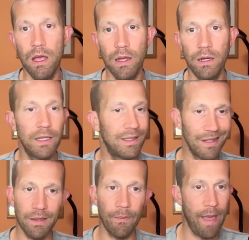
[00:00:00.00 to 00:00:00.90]
on.
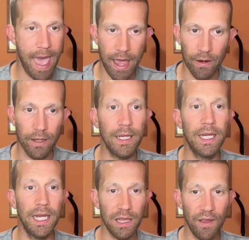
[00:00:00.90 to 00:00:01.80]
Doesn't matter.
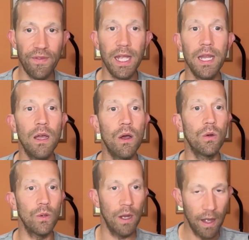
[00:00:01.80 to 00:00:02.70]
Get the
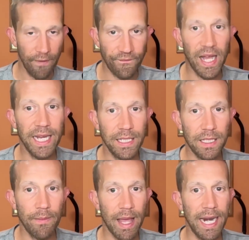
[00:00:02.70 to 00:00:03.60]
video, find
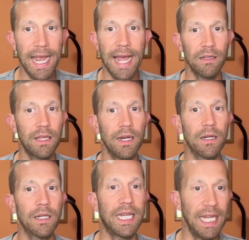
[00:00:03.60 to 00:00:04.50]
somebody out
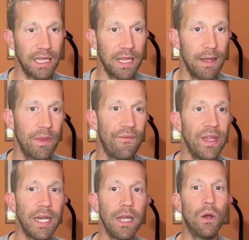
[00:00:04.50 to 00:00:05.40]
there, get them the
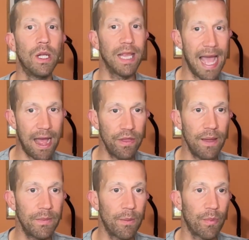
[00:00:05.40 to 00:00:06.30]
video, allow
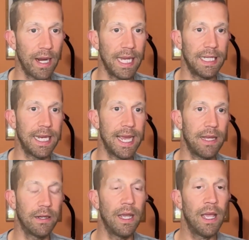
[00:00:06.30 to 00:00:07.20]
them to break it
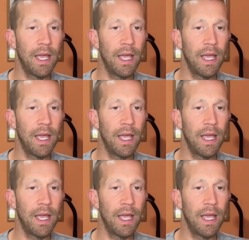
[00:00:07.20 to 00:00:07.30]
down,